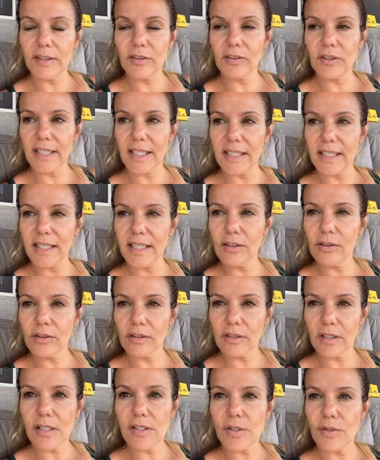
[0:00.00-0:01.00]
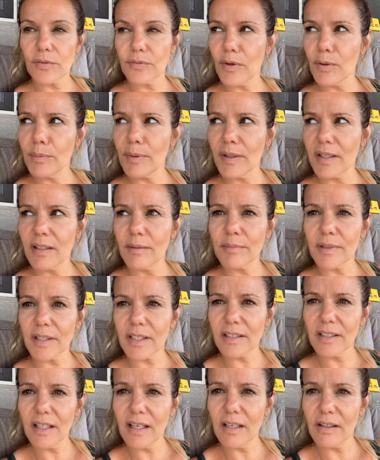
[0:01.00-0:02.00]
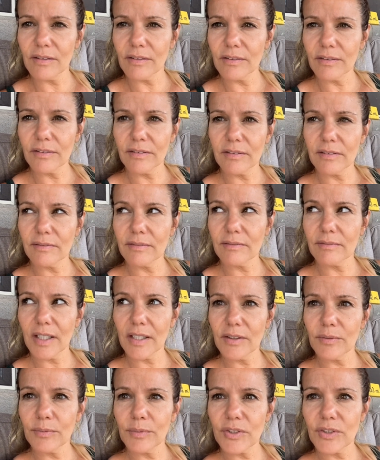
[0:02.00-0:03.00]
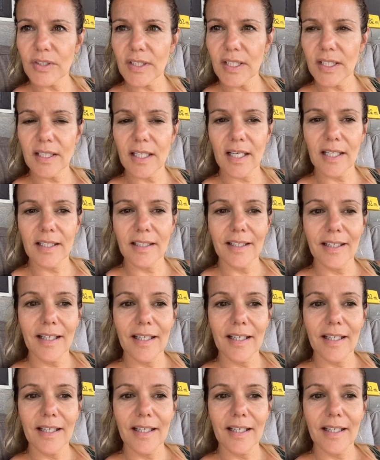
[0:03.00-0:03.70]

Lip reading: They're like, "I think you're claustrophobic," and I'm like, "No, why would you say that?"